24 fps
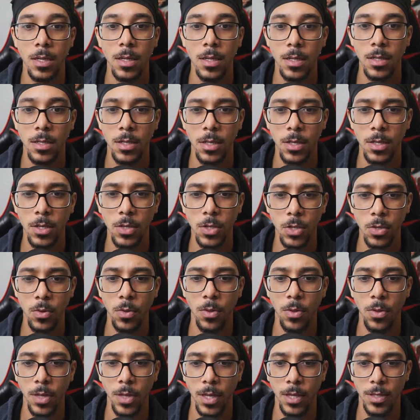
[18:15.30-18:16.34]
to do
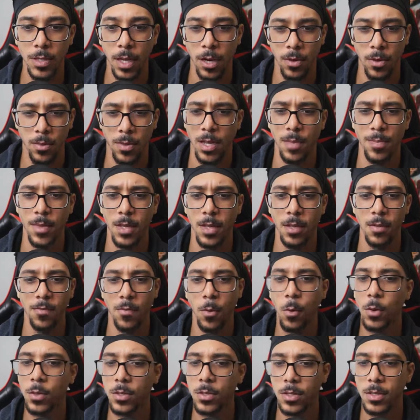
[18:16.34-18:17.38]
things. I don't like being
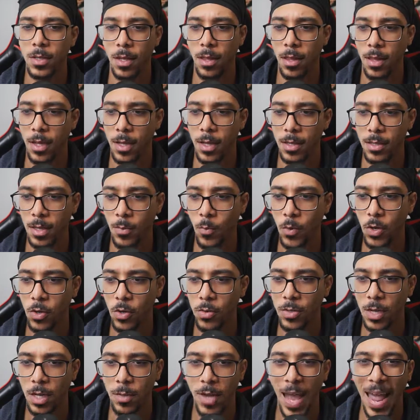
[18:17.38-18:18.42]
forced into. And when you
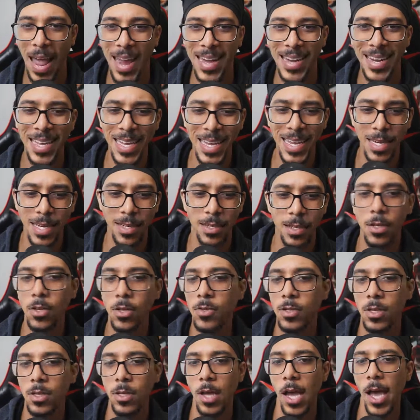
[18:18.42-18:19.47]
tell me I need to do
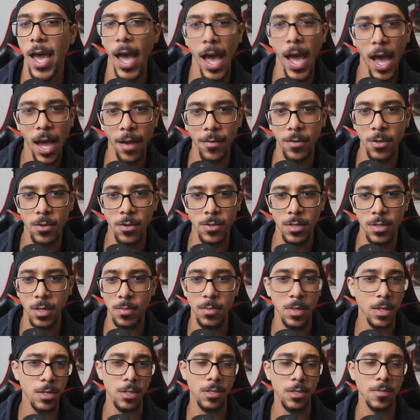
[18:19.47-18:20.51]
something, I have to do something,
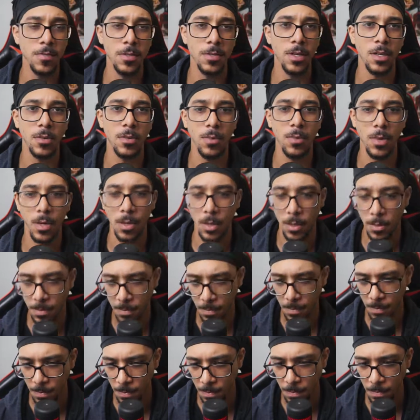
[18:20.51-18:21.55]
it just feels like work.
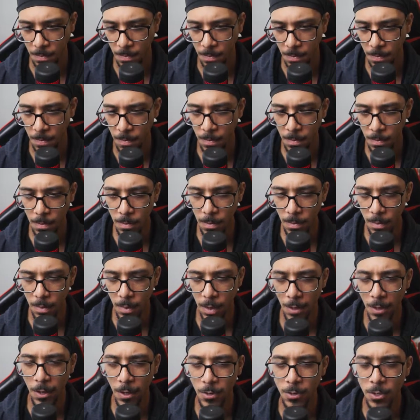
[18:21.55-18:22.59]

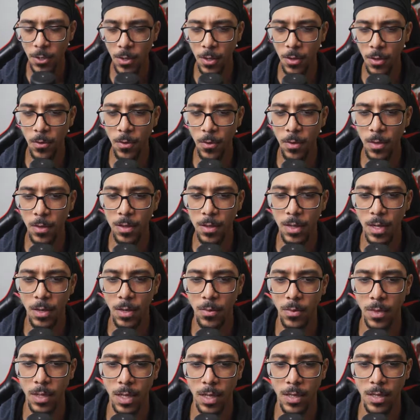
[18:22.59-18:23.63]
So the only thing that
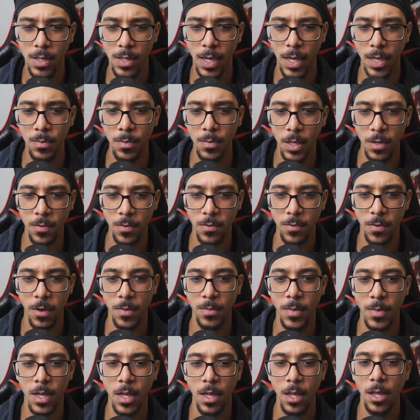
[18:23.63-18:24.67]
really can take me from
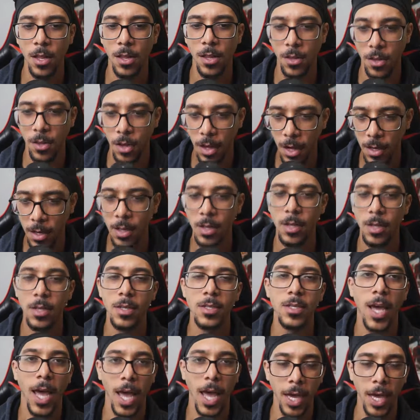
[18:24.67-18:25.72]
thought
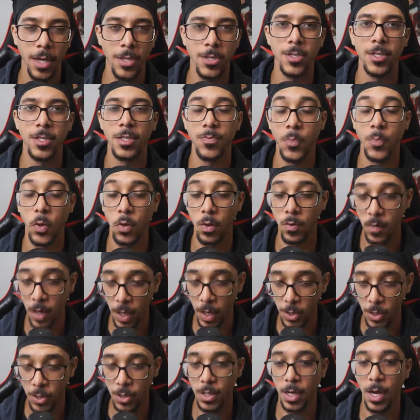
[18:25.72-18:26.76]
to action is
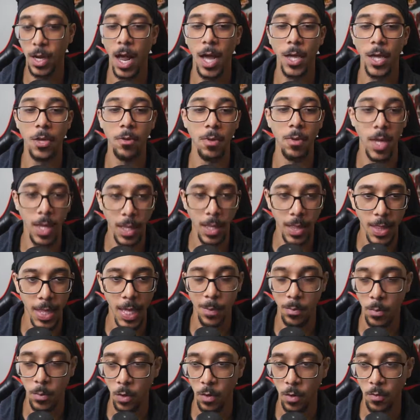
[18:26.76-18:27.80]
motivation. And how you get that
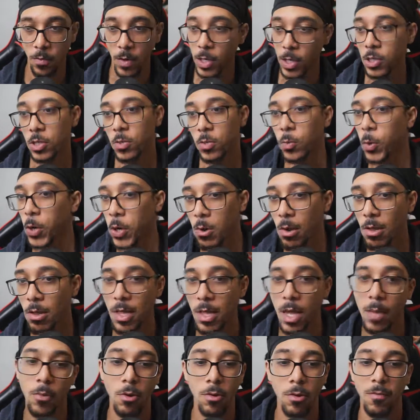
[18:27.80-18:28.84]
motivation, where you get
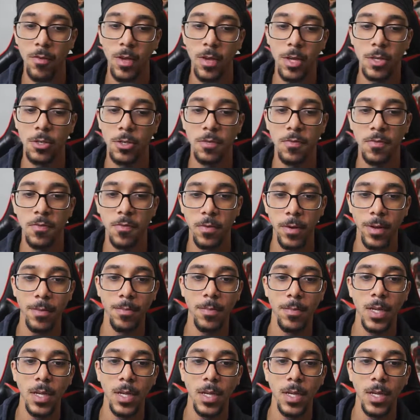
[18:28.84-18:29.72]
that motivation from,